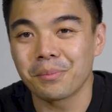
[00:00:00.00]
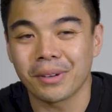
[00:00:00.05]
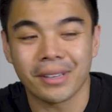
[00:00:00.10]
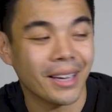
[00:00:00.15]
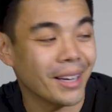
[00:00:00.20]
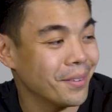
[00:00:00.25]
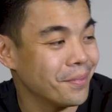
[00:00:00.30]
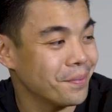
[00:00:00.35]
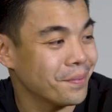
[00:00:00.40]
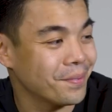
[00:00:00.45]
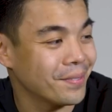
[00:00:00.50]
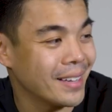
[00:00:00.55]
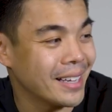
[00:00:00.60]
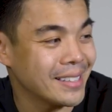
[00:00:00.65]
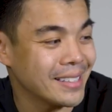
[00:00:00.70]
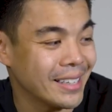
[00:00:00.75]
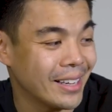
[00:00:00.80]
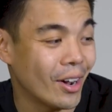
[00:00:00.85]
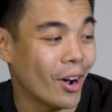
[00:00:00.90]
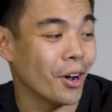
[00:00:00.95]
But yeah,
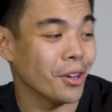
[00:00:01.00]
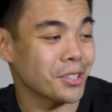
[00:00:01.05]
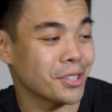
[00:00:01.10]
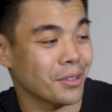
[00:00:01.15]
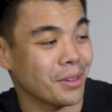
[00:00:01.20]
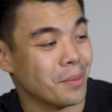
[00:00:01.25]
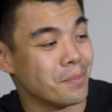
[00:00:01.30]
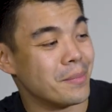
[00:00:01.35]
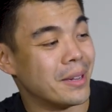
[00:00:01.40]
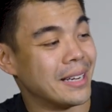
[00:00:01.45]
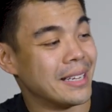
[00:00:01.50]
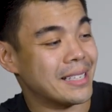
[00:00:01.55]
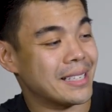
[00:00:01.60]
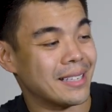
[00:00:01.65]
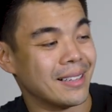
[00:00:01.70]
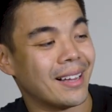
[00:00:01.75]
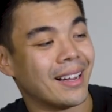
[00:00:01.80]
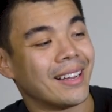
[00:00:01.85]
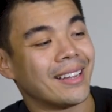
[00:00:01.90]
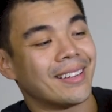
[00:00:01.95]
that's it. Also, the mini
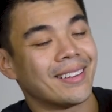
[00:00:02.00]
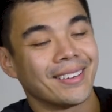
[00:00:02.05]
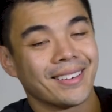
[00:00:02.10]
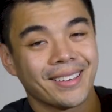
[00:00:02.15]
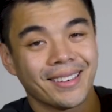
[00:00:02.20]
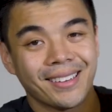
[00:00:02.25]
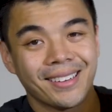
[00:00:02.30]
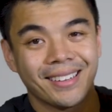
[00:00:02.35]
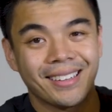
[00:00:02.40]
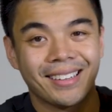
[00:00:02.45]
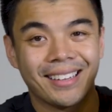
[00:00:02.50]
slot here